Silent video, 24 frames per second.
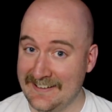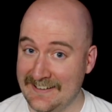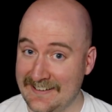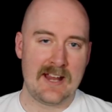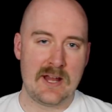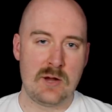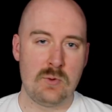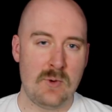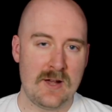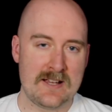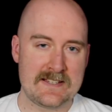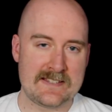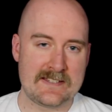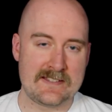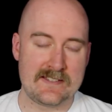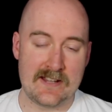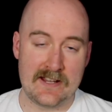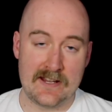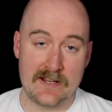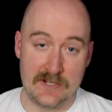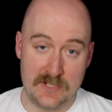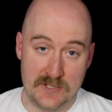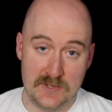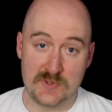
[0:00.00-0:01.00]
He wasn't
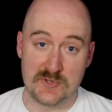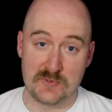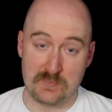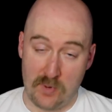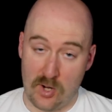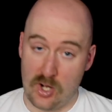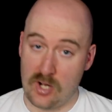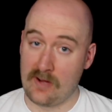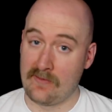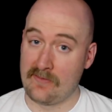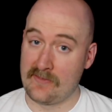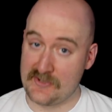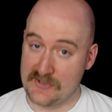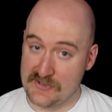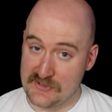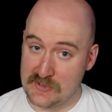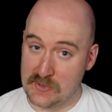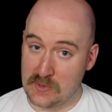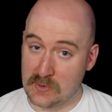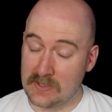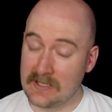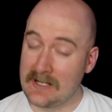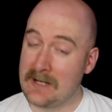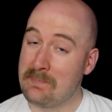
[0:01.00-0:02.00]
a huge part of the
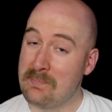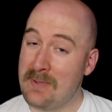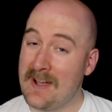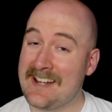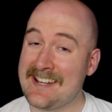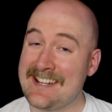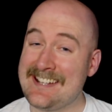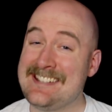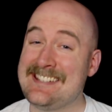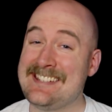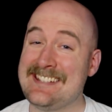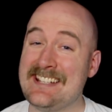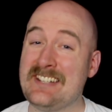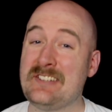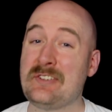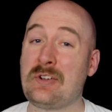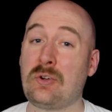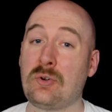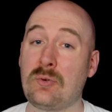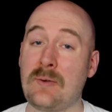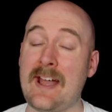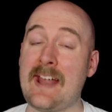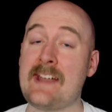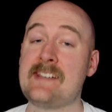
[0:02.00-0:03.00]
story, but he did
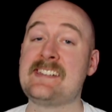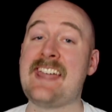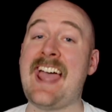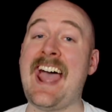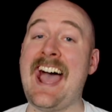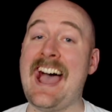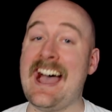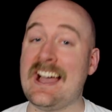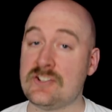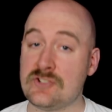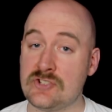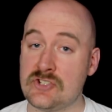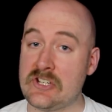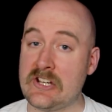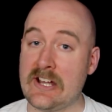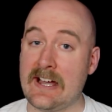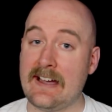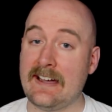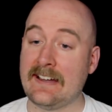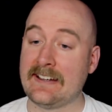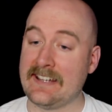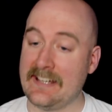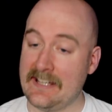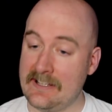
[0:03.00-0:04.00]
grant
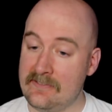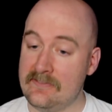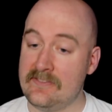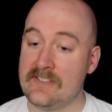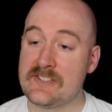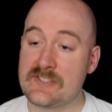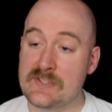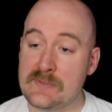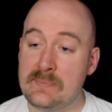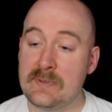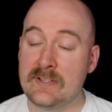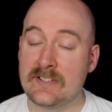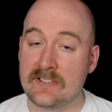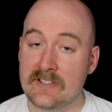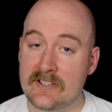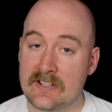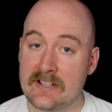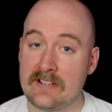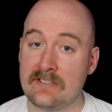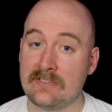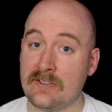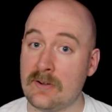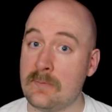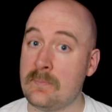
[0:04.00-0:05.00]
Ashiok
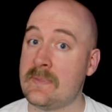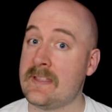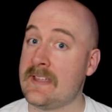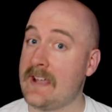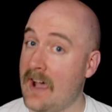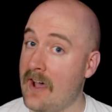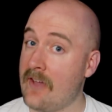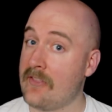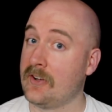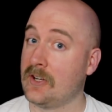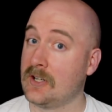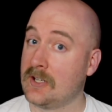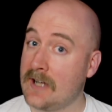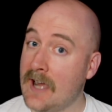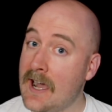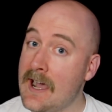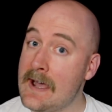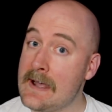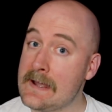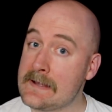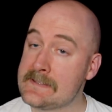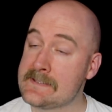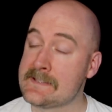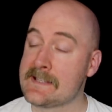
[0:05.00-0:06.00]
invisibility from the other
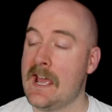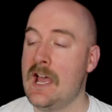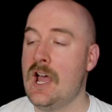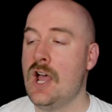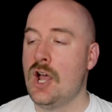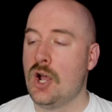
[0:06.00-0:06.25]
gods,